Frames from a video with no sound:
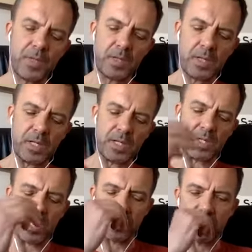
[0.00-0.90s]
Can I
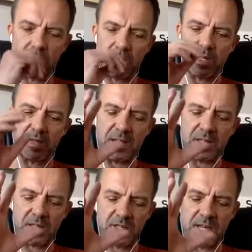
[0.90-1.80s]
just ask, because I think
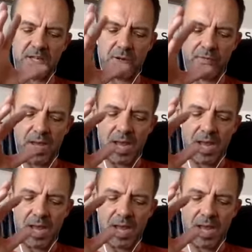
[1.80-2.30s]
there's a sense of,